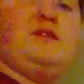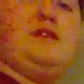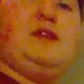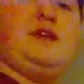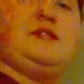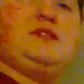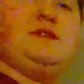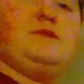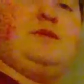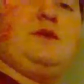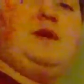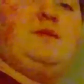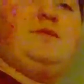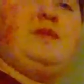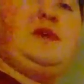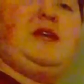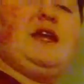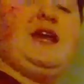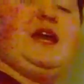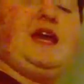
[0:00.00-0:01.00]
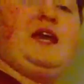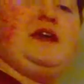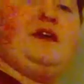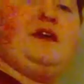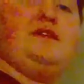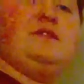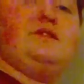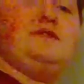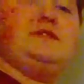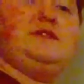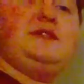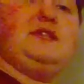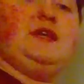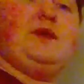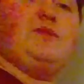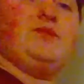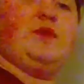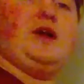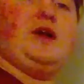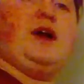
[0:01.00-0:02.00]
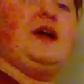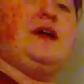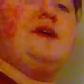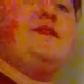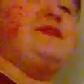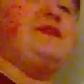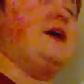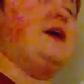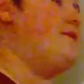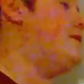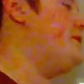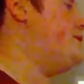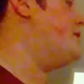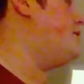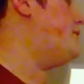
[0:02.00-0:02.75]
This would be a zebra, and that would